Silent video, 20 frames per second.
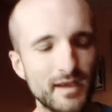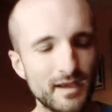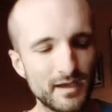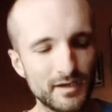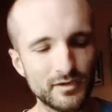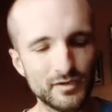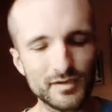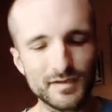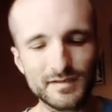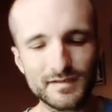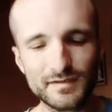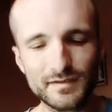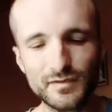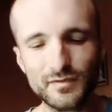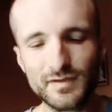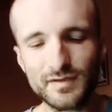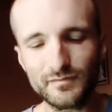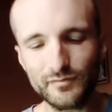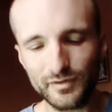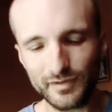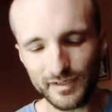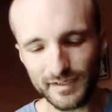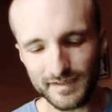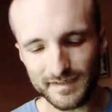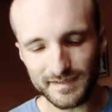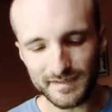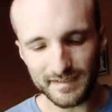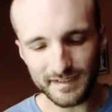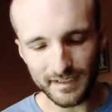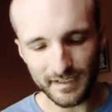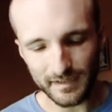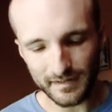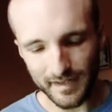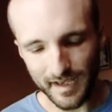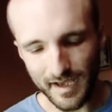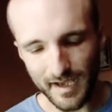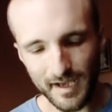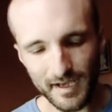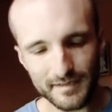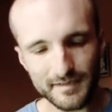and you can really see
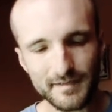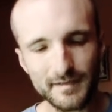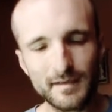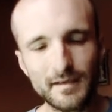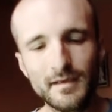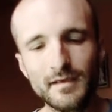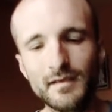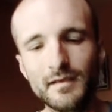that,